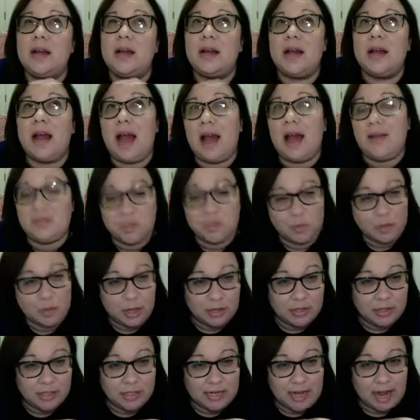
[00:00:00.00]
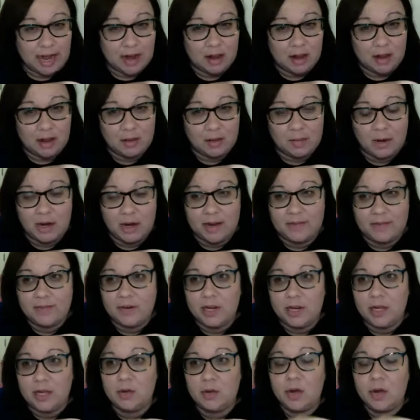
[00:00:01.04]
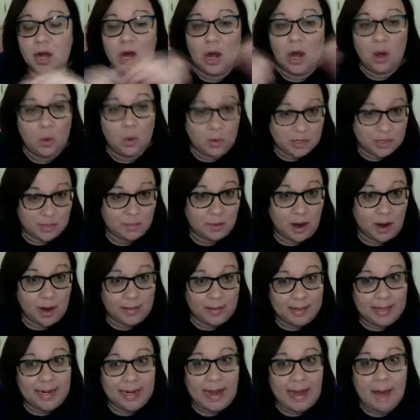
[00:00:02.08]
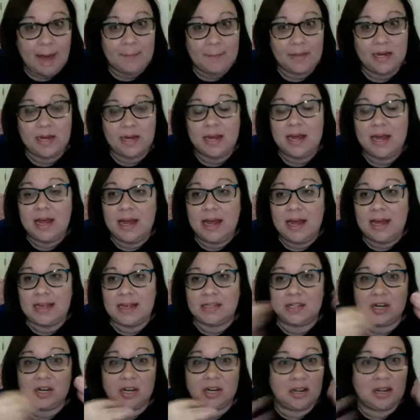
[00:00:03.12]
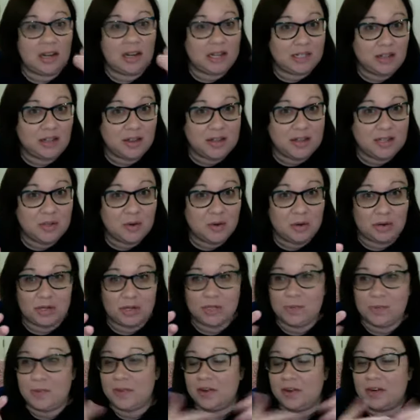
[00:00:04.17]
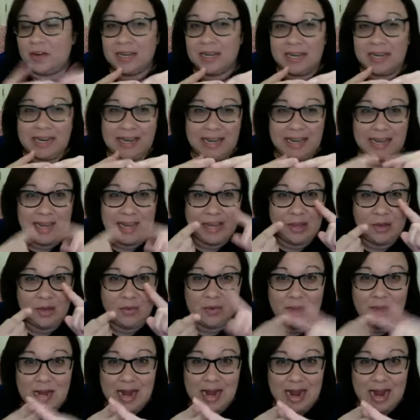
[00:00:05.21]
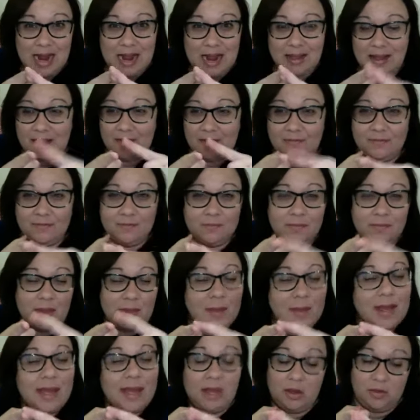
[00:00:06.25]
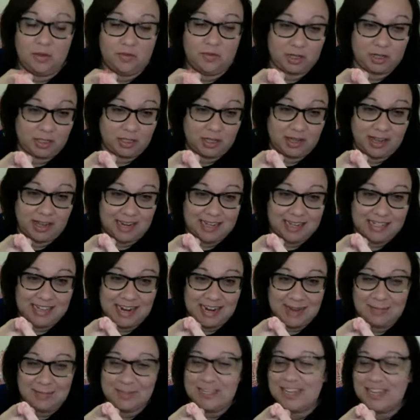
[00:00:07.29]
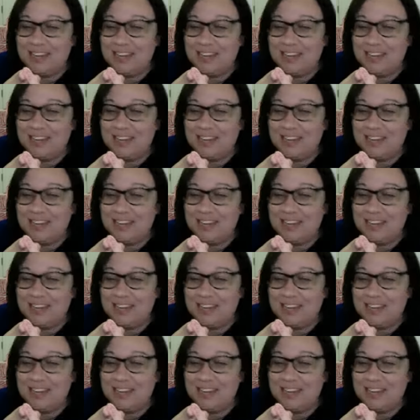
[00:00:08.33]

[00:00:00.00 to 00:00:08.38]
have someone host a catalog party for you, what's probably going to happen is they're going to collect all these orders, but they're not going to get you name like they might get you first and last names,